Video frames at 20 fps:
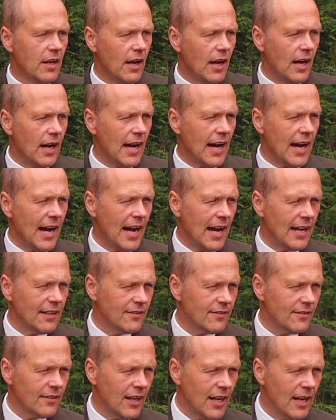
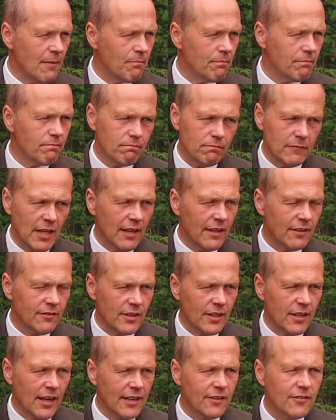And um, yeah, it's
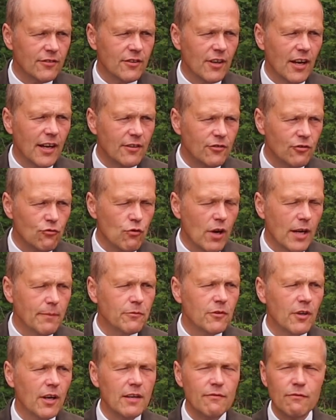a nice tie,
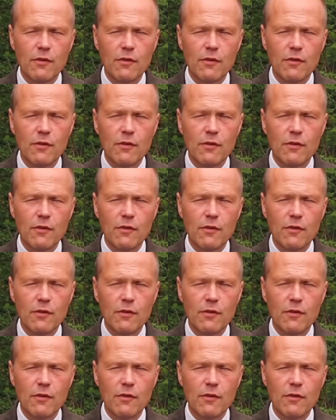striped tie,